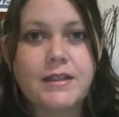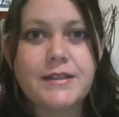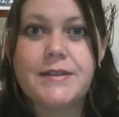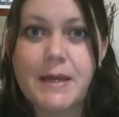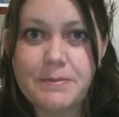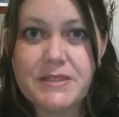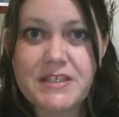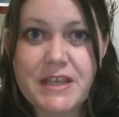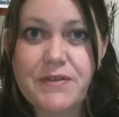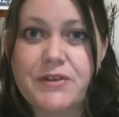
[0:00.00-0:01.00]
Number
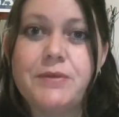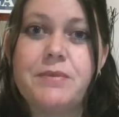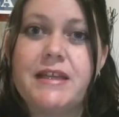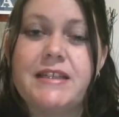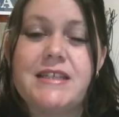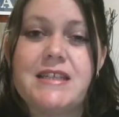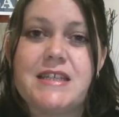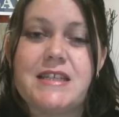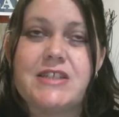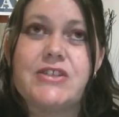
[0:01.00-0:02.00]
7 on my list
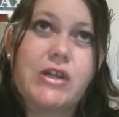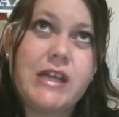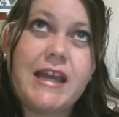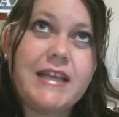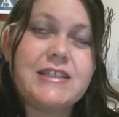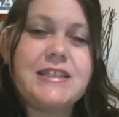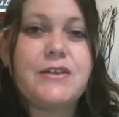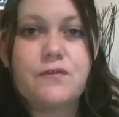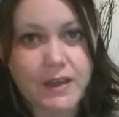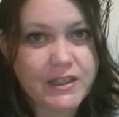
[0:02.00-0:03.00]
is not actually a
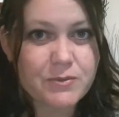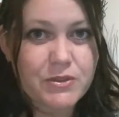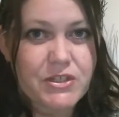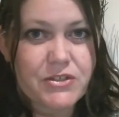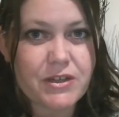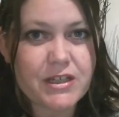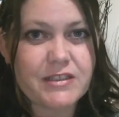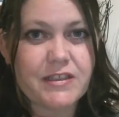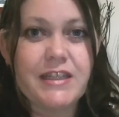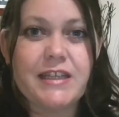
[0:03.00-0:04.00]
face
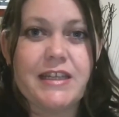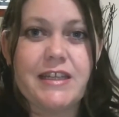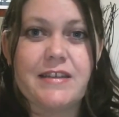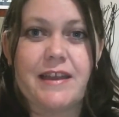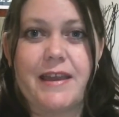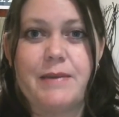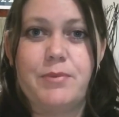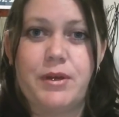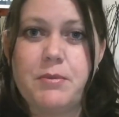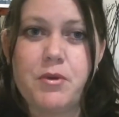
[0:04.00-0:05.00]
moisturizer, it is a
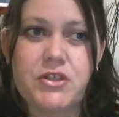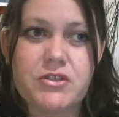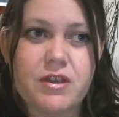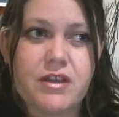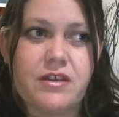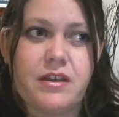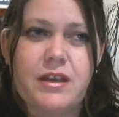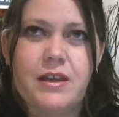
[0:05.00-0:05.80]
body moisturizer.